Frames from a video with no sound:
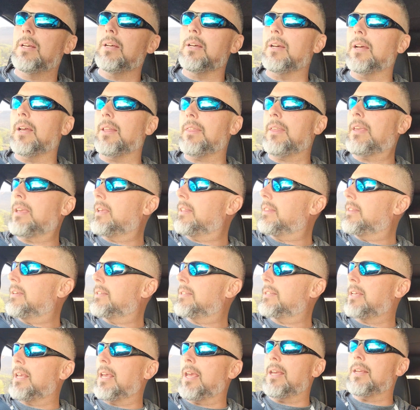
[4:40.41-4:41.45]
I think in
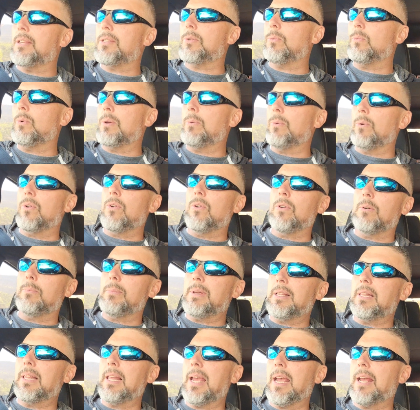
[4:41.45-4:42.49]
this case we were going to
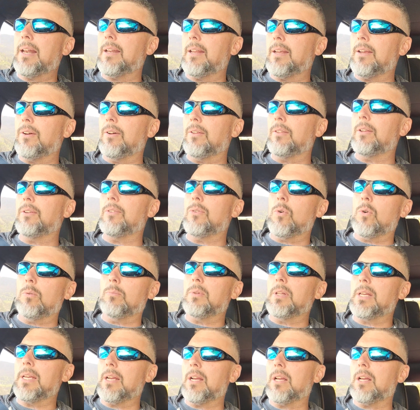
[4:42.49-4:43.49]
be landing on the normally